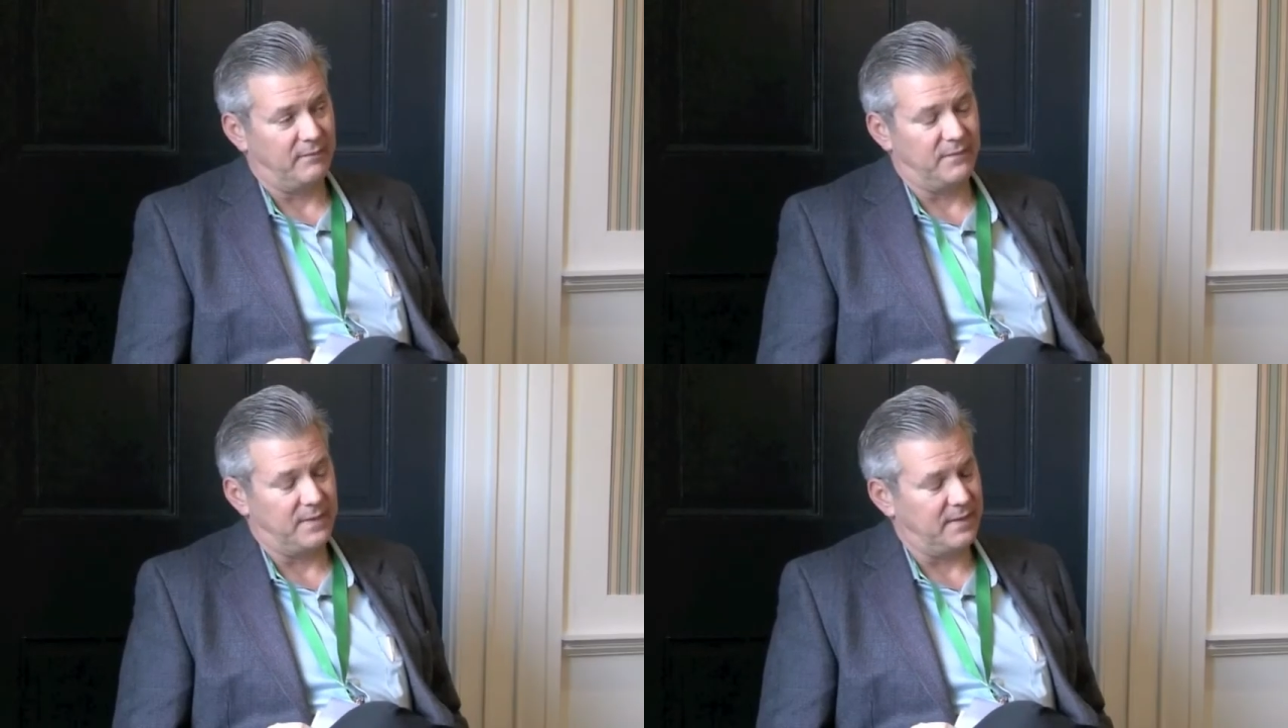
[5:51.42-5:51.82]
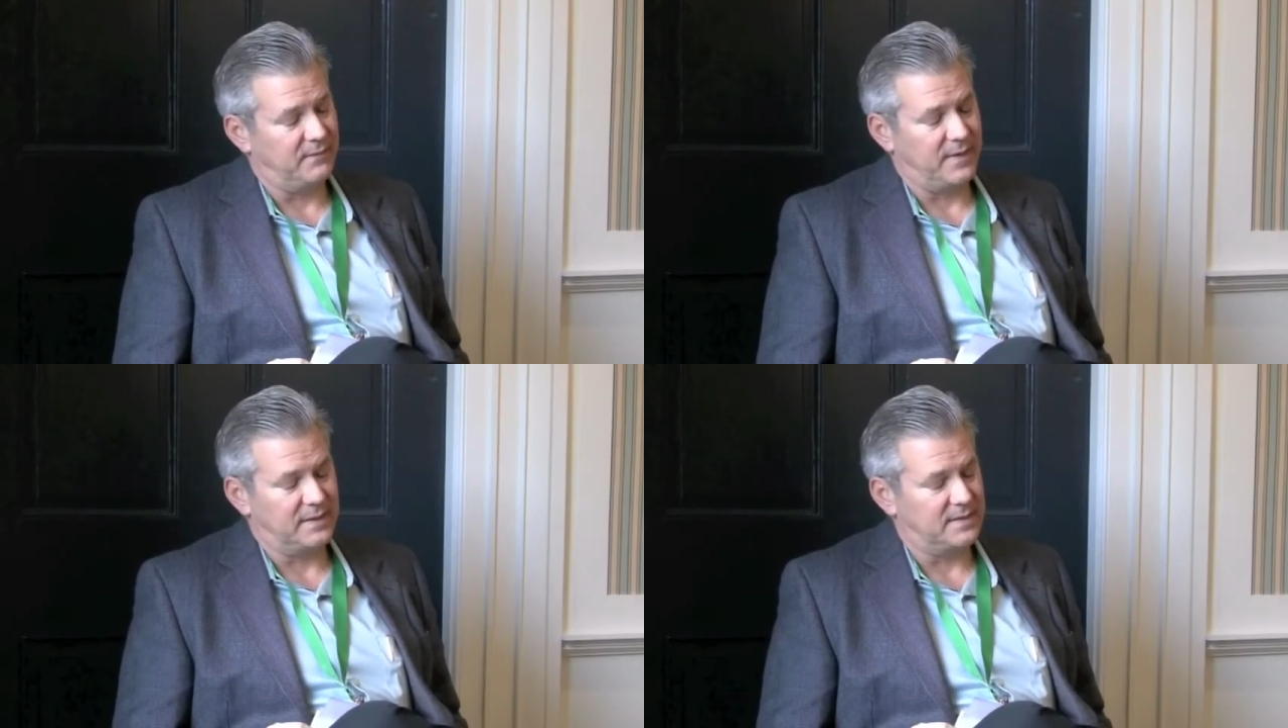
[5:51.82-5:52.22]
In
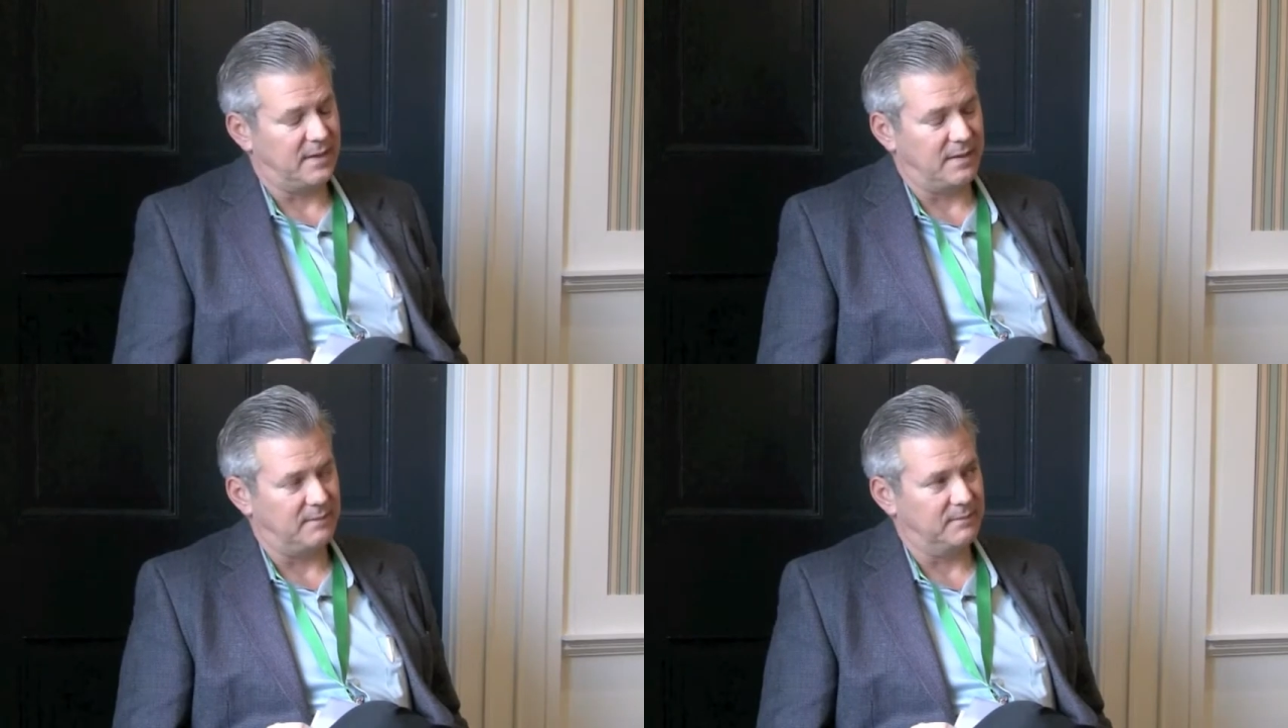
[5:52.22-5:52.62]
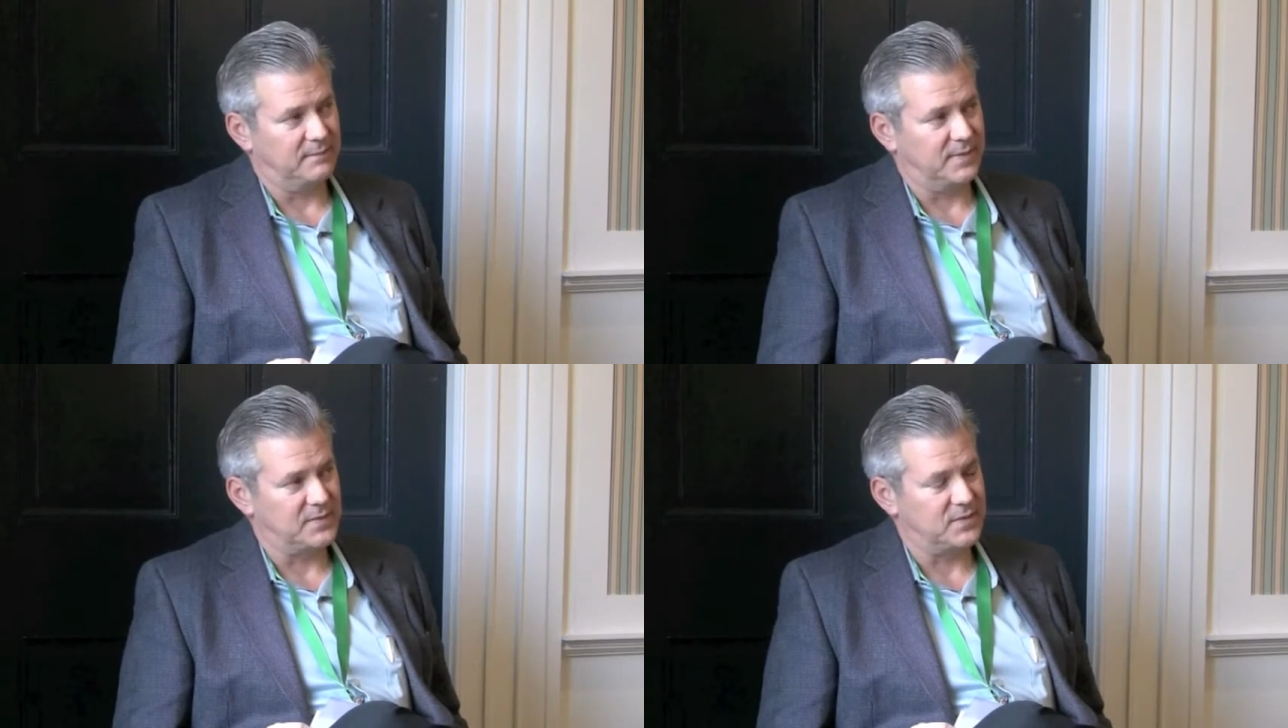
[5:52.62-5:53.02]
fact,
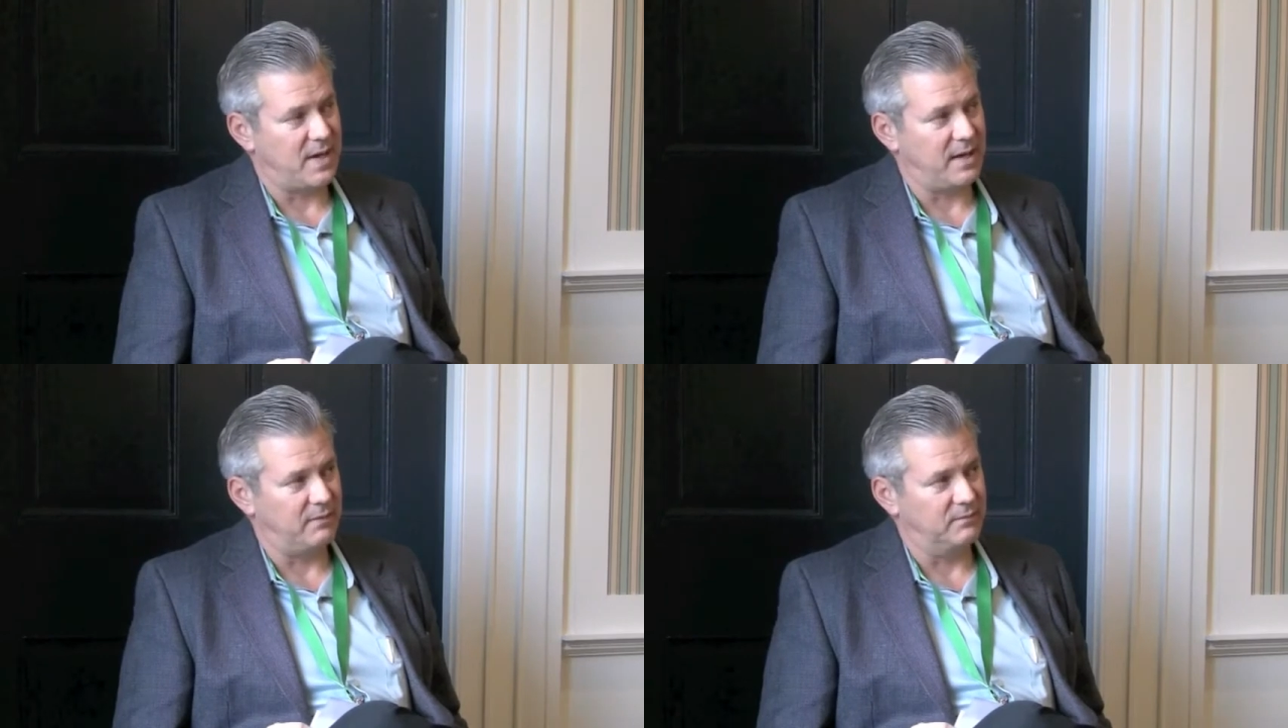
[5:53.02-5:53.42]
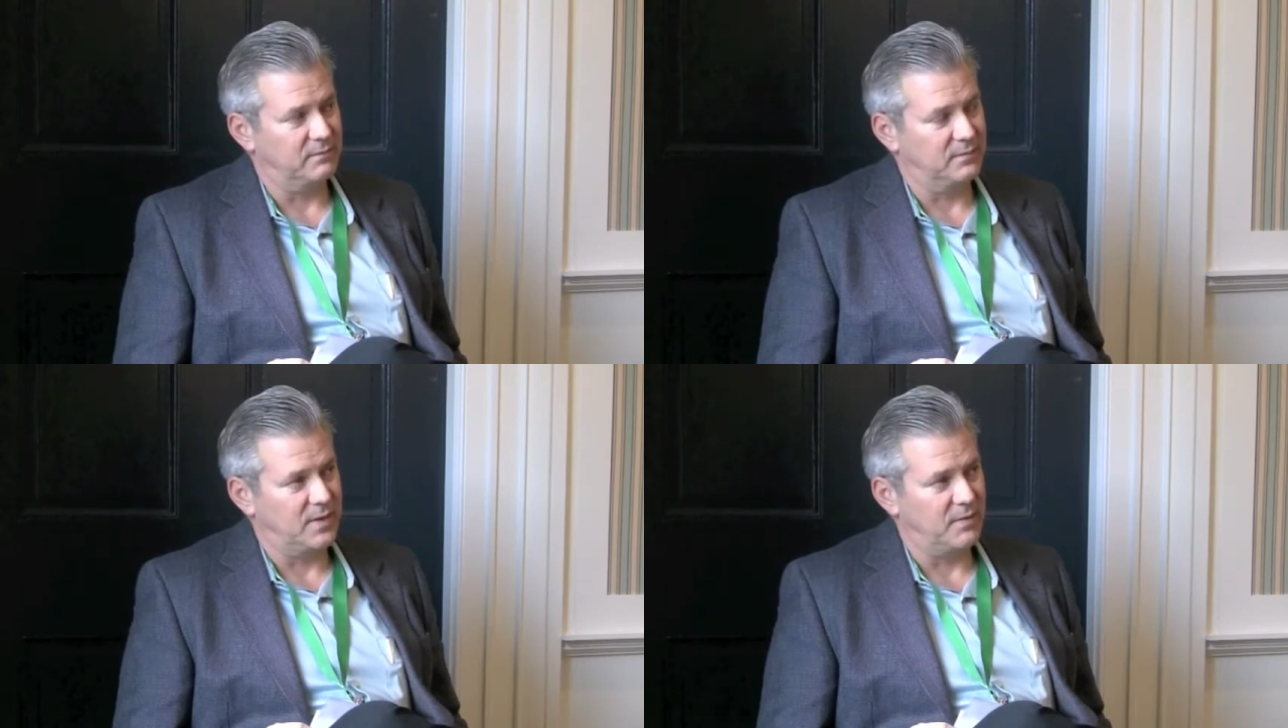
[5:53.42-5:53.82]
I was trying to
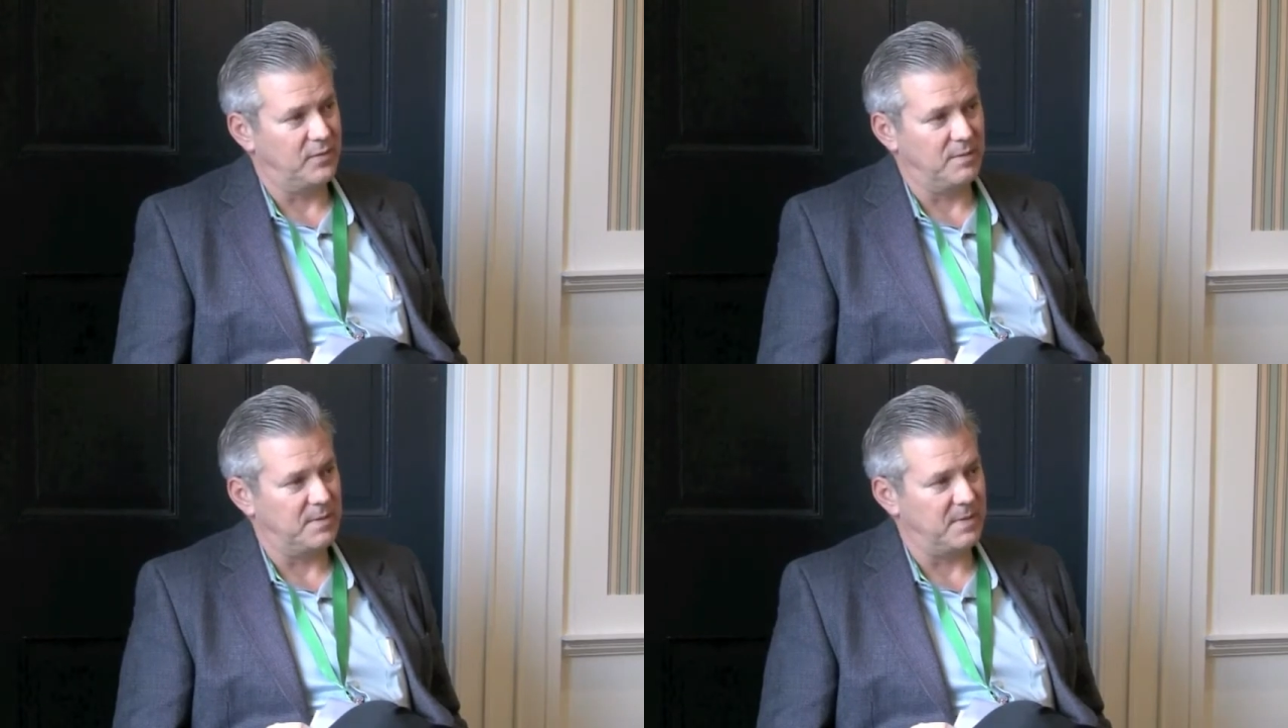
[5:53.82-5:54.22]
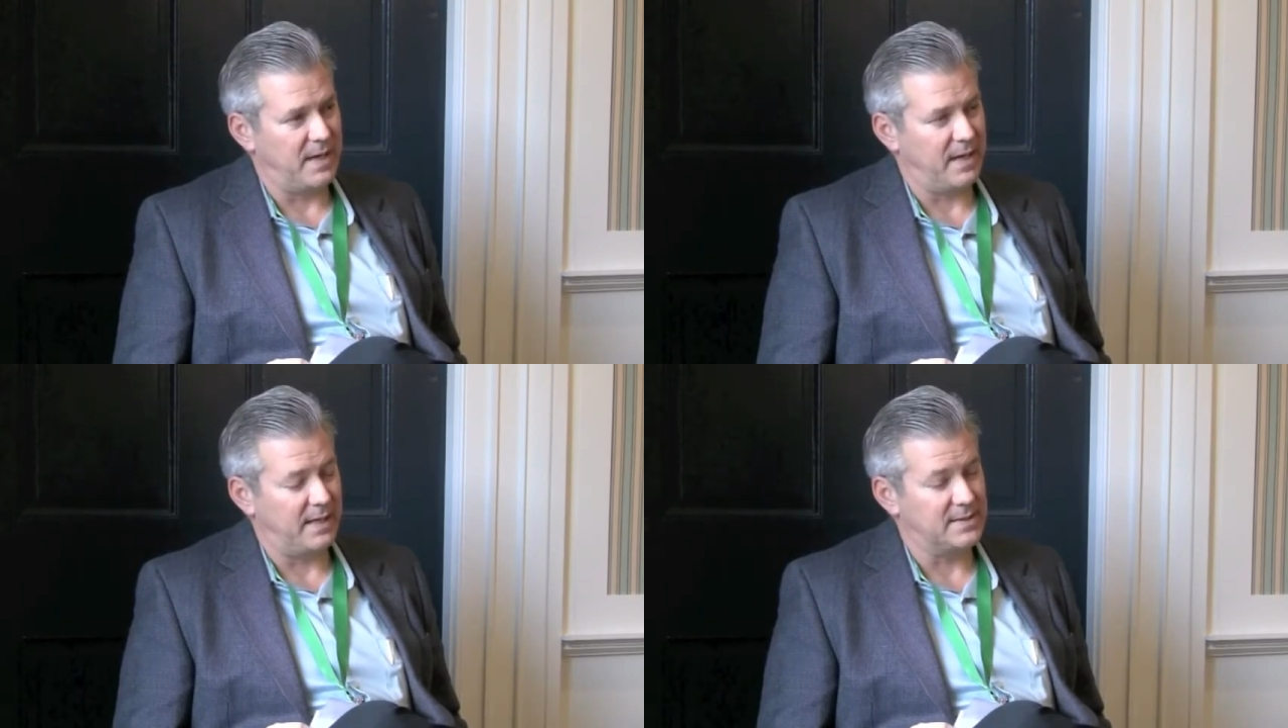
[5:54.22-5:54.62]
go through them in my head.